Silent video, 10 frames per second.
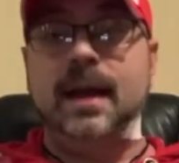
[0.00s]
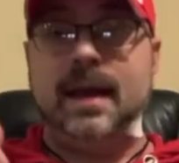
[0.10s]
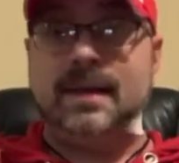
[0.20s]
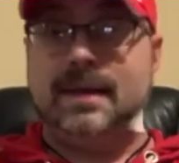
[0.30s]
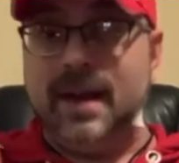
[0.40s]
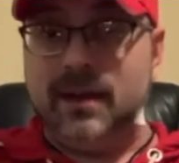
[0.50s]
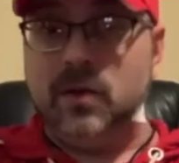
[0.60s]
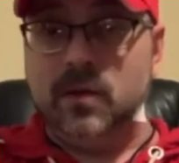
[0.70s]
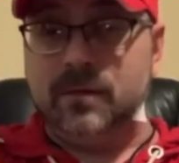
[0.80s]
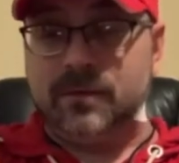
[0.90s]
And that'll
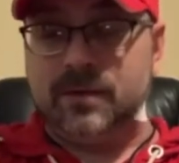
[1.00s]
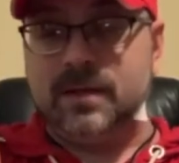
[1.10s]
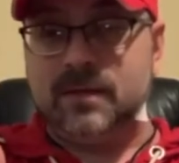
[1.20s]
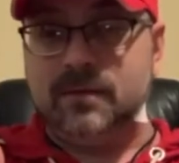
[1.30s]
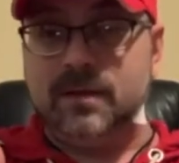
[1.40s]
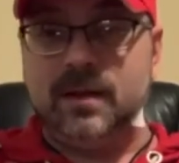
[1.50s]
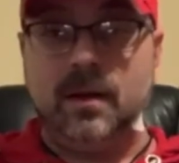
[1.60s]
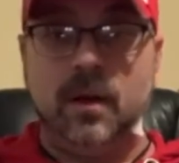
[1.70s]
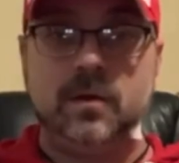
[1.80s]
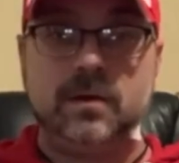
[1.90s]
do it for this
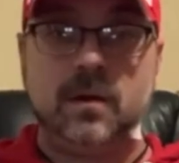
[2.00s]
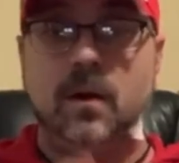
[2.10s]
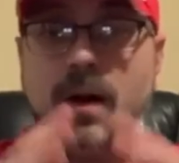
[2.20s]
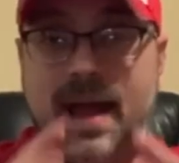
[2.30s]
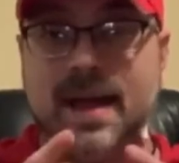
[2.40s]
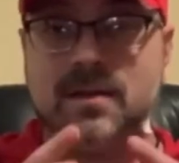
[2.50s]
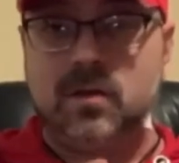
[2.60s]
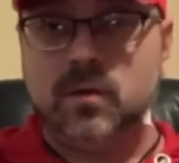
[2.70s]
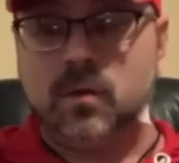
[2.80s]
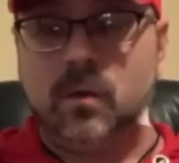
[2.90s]
video. So as
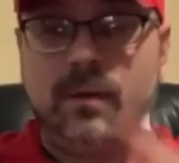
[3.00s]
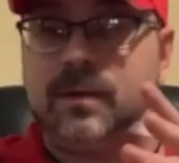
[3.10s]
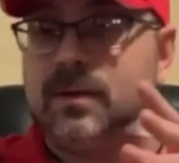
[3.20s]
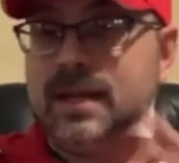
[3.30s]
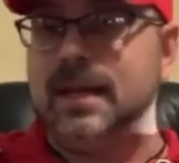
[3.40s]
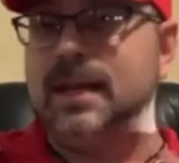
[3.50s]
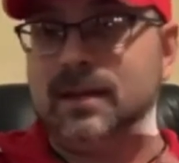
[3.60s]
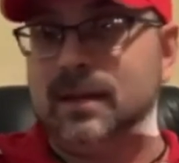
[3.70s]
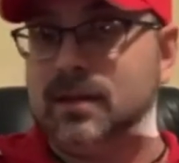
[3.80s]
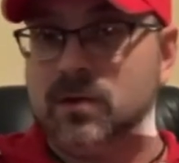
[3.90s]
usual, if there's
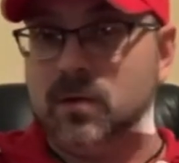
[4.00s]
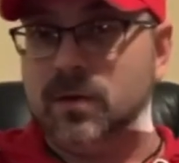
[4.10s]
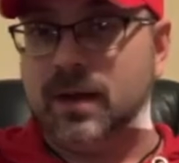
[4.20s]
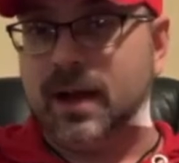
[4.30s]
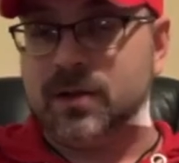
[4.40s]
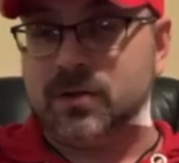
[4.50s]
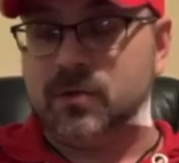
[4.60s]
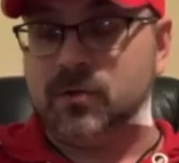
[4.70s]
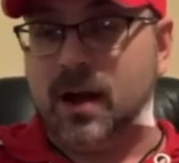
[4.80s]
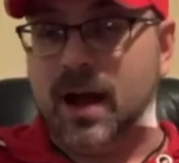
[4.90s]
anything that you think I should
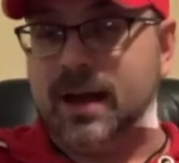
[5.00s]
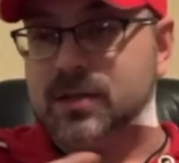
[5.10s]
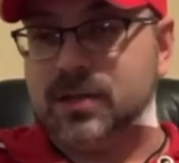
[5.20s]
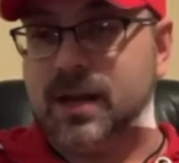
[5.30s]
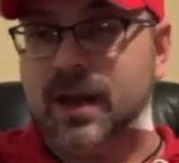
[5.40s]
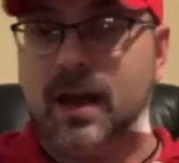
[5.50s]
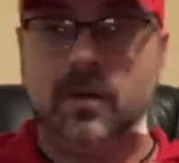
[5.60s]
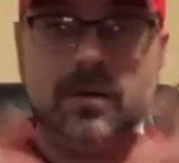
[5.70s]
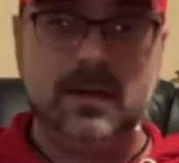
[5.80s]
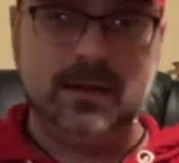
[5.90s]
try and check out,
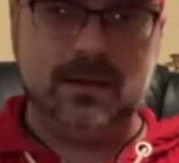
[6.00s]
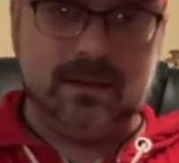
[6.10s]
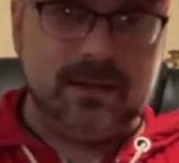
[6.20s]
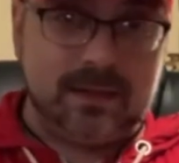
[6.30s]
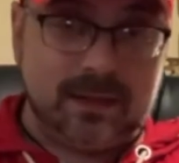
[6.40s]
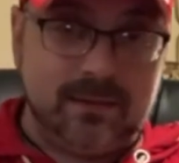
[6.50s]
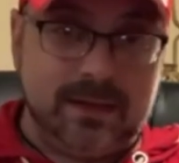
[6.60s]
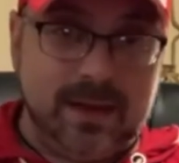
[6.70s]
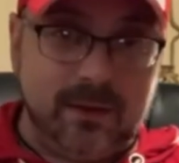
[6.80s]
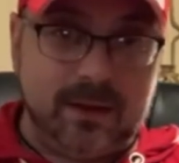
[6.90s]
leave it
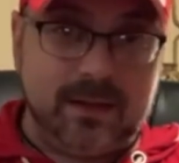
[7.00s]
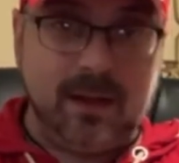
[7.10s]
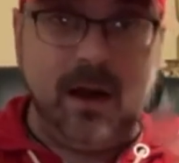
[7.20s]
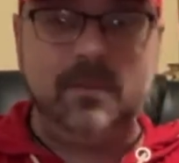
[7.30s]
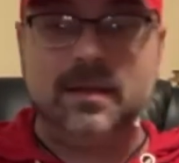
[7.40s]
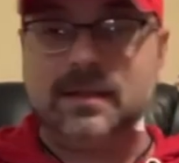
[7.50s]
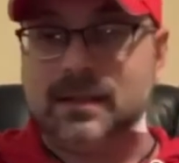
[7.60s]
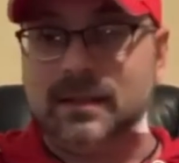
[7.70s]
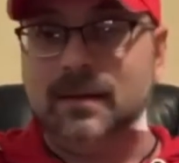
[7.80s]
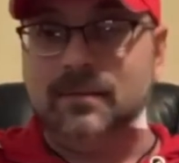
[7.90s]
down in the comments
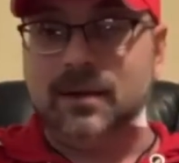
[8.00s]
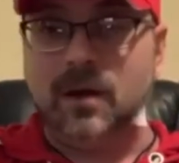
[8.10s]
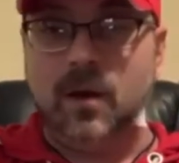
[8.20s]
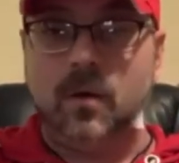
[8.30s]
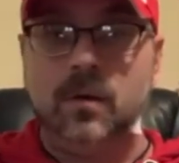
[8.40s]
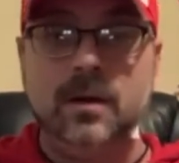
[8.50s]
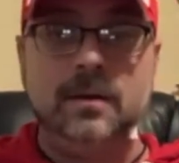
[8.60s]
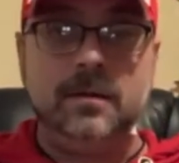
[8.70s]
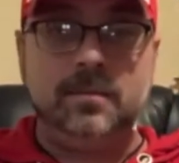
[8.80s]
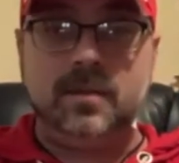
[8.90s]
and let me know.
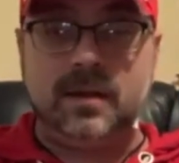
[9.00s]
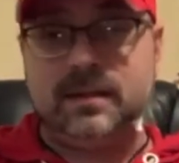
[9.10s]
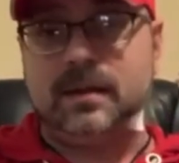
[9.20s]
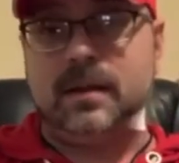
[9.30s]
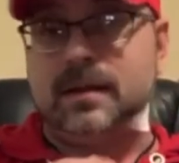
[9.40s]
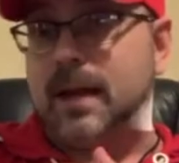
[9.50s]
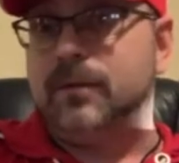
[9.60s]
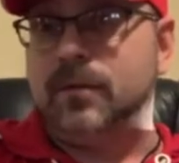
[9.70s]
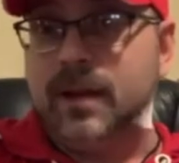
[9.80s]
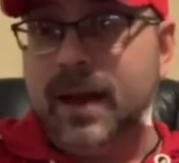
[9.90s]
But aside
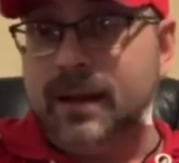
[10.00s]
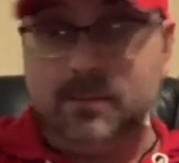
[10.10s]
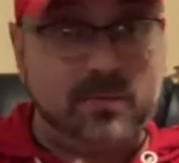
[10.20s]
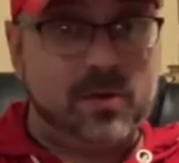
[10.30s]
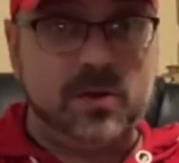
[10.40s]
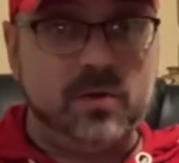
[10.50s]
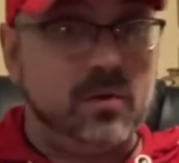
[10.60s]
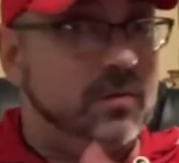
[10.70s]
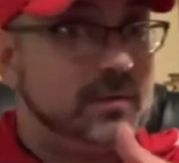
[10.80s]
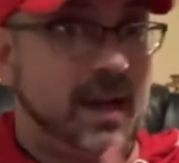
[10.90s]
from that, per
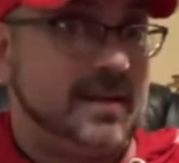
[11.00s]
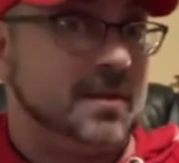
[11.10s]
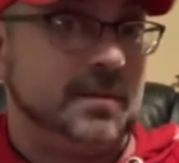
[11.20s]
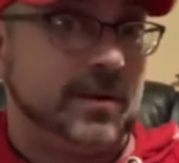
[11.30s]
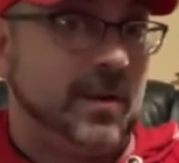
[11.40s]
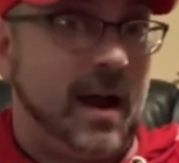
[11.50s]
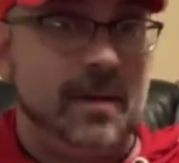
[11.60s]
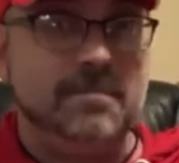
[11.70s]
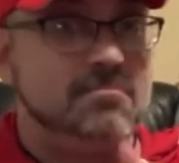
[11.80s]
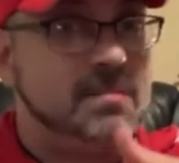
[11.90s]
usual, like, subscribe,
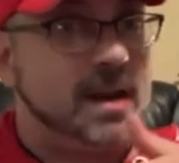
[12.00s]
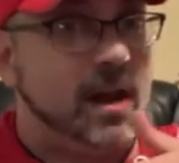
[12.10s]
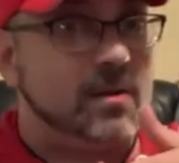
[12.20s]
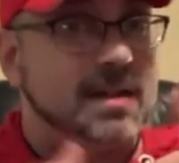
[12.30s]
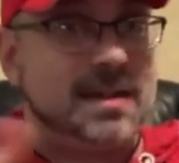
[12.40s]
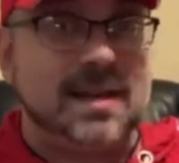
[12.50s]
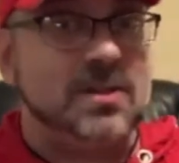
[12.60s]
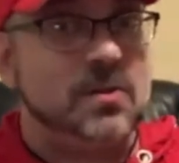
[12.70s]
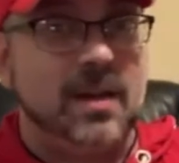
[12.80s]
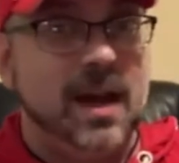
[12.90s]
and I'll catch
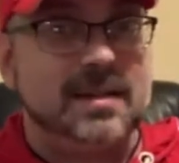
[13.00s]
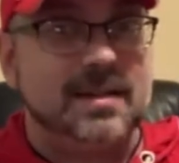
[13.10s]
you guys